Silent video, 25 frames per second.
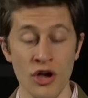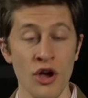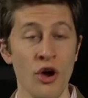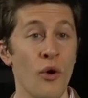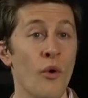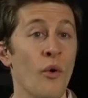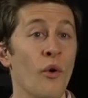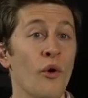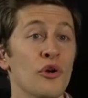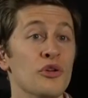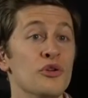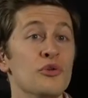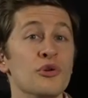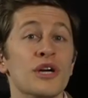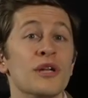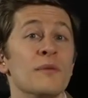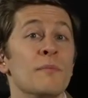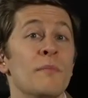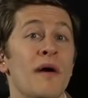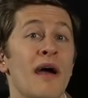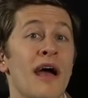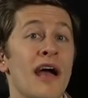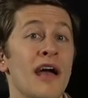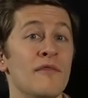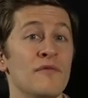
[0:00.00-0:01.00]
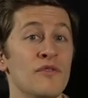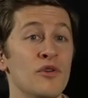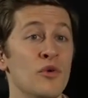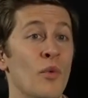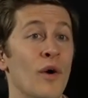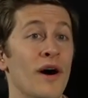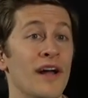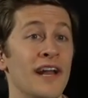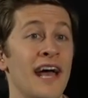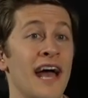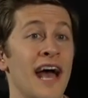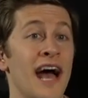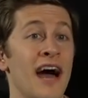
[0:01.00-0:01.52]
or you can pay if you
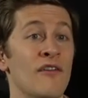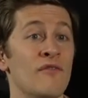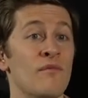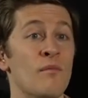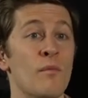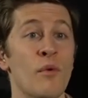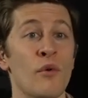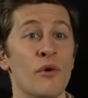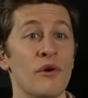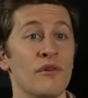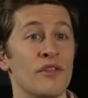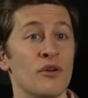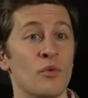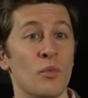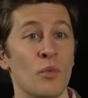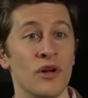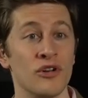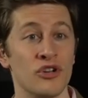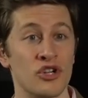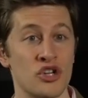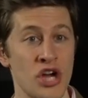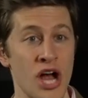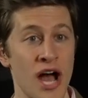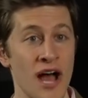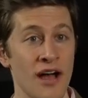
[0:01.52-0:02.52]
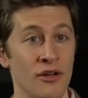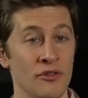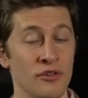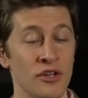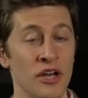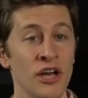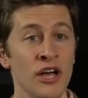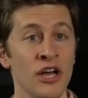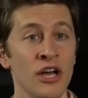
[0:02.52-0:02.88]
want to have more than one child.